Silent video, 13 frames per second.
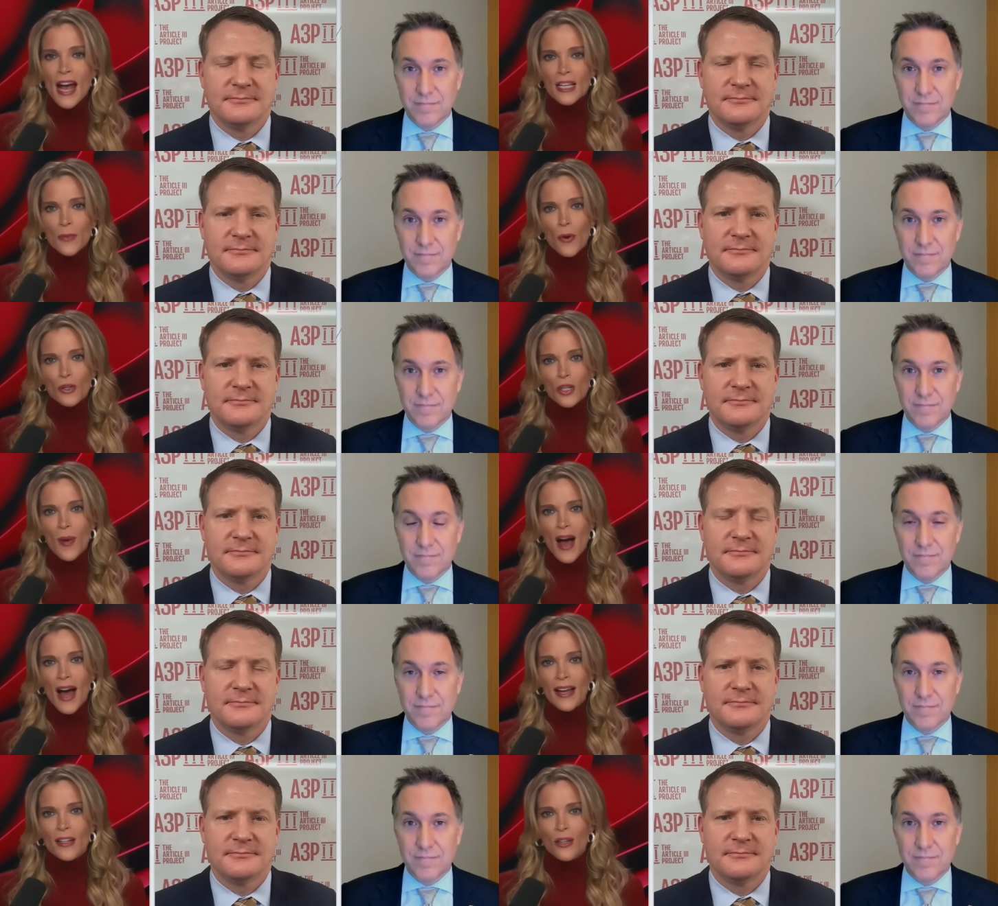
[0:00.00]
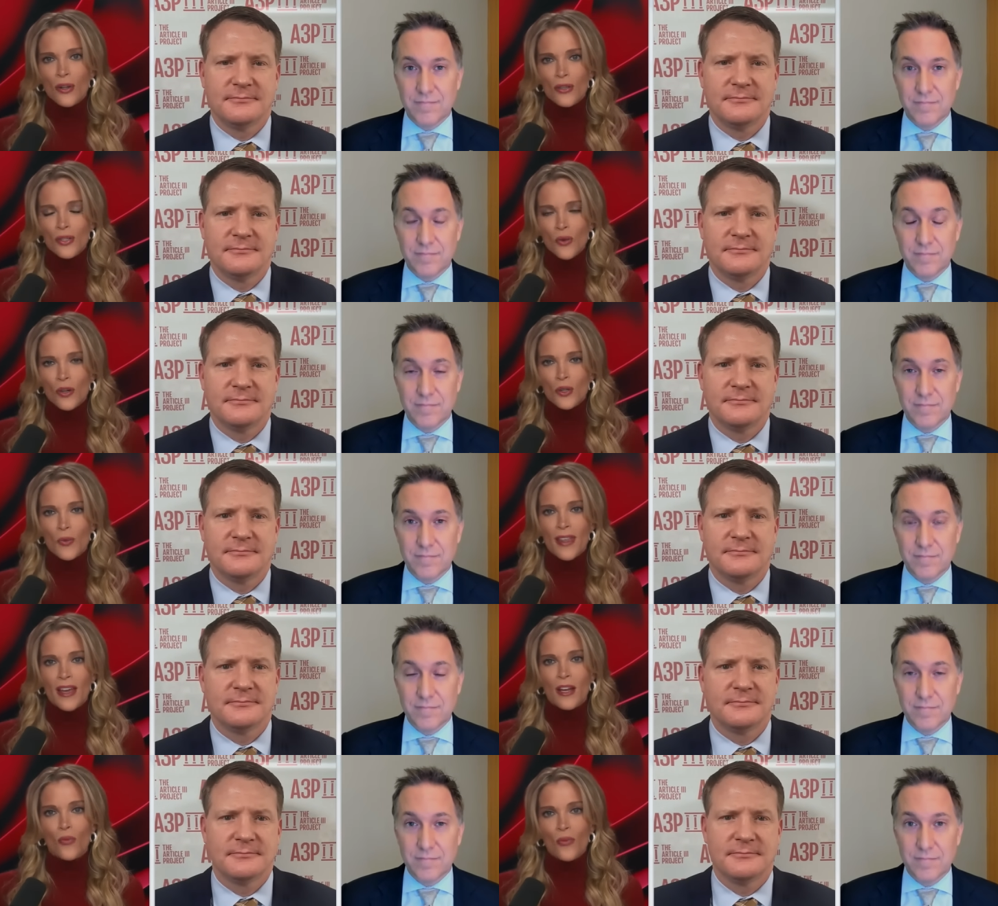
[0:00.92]
Speaker 1: as opposed to behind closed doors
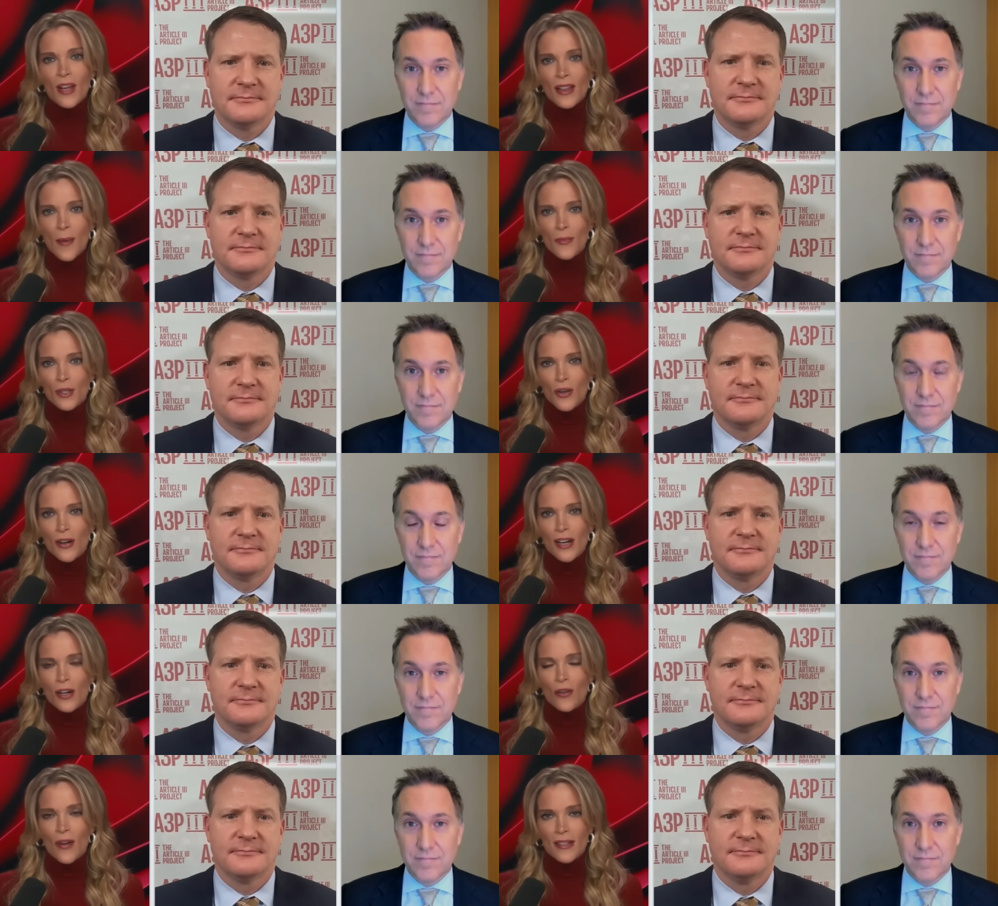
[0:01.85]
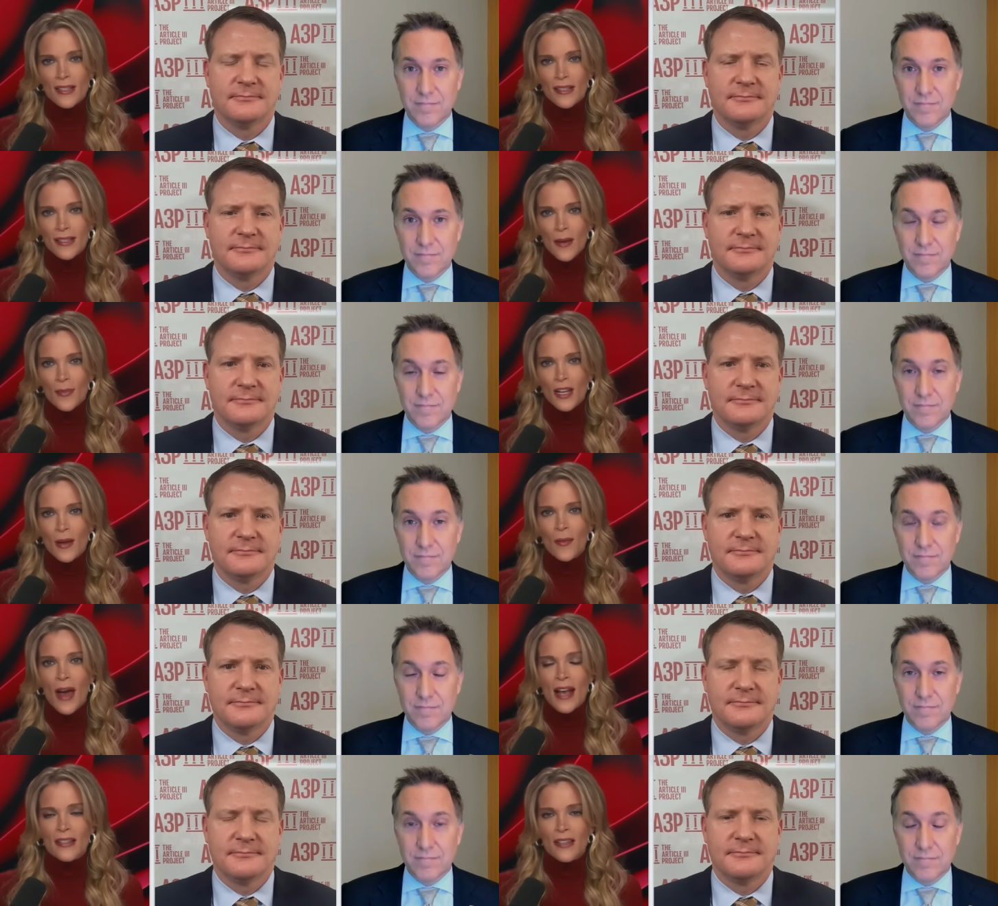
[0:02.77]
where they get a real opportunity to cross-examine
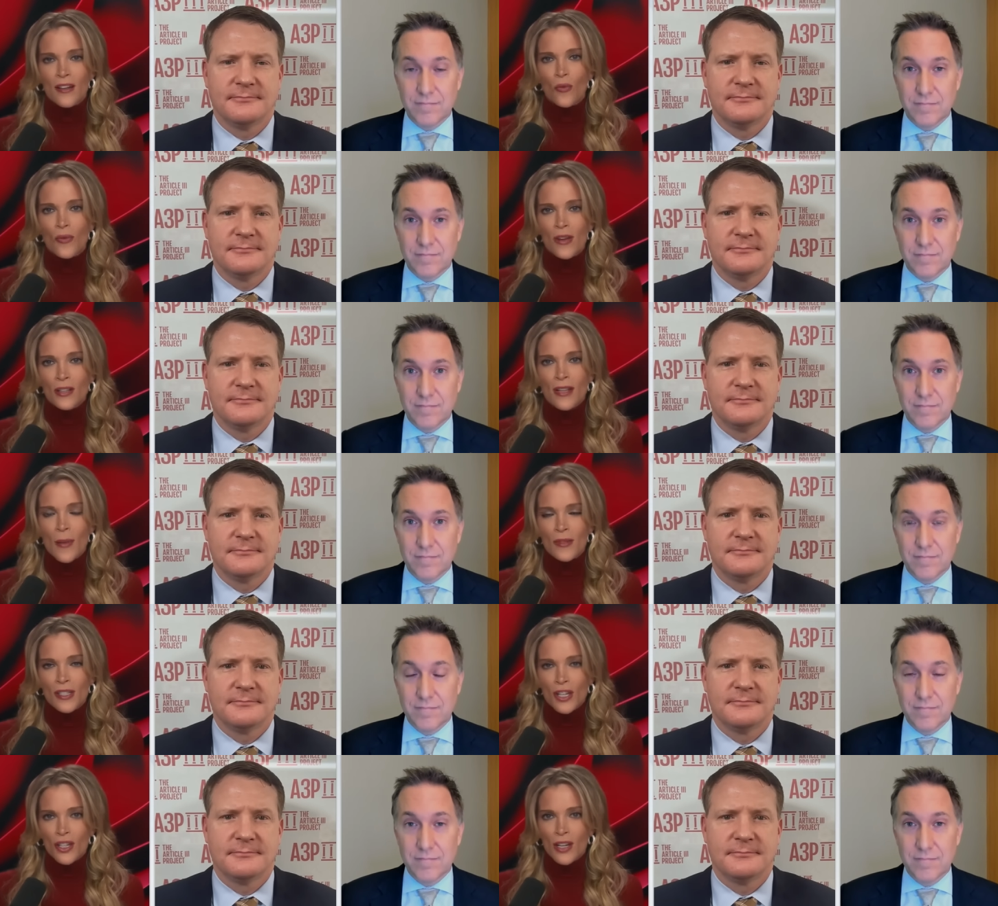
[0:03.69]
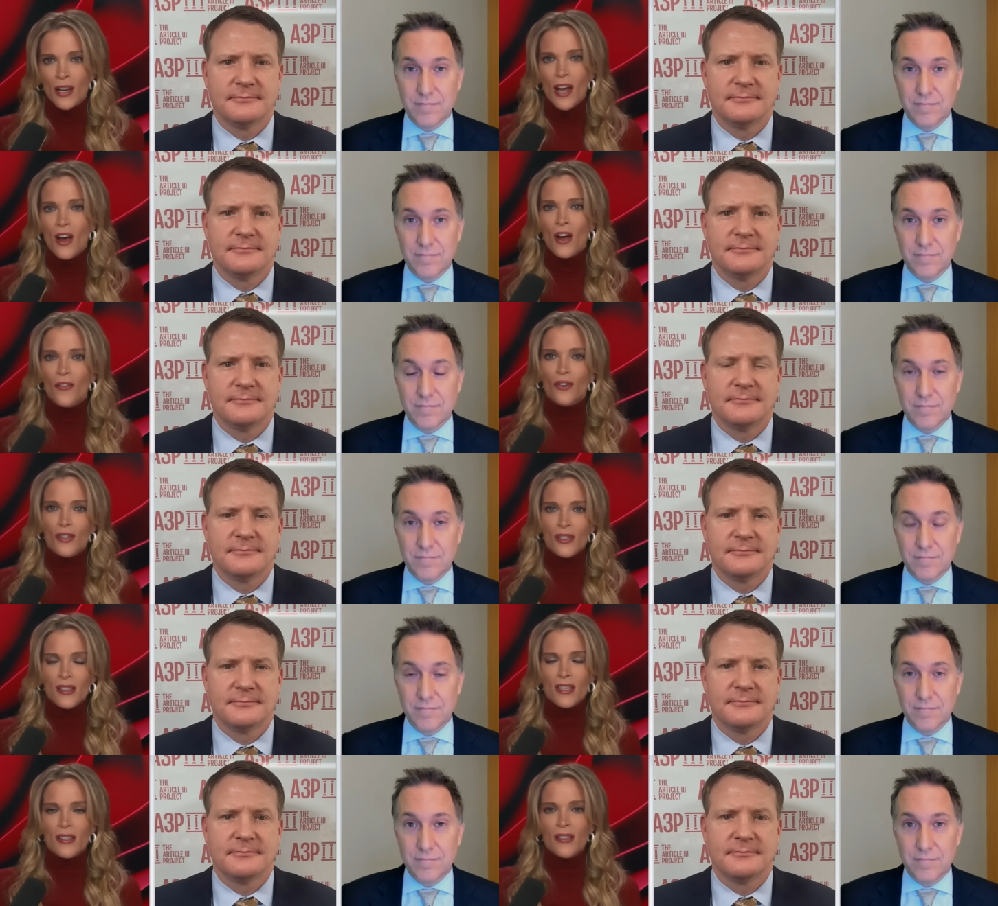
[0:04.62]
him as in a real deposition
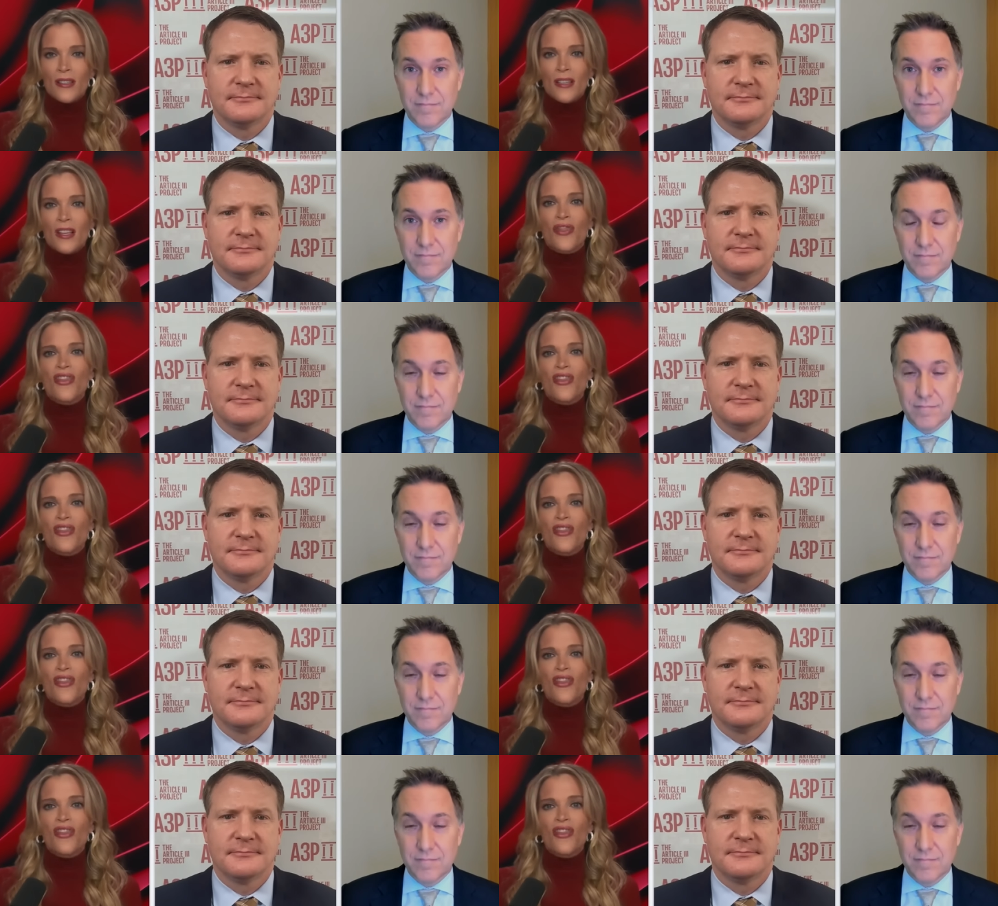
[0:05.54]
versus the, the